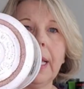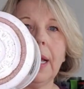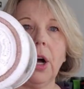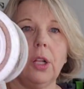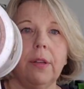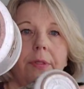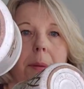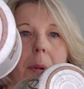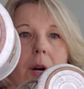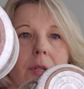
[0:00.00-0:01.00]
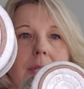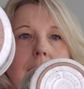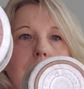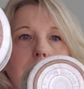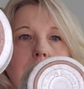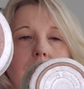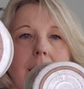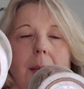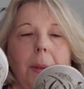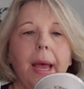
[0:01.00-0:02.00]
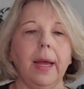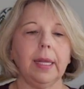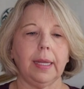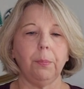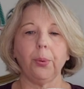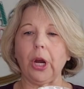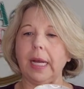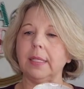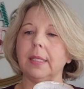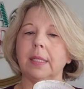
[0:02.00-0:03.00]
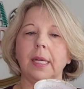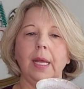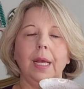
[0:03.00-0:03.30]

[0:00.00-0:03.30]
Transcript: All of them are stamped on the back, impressed.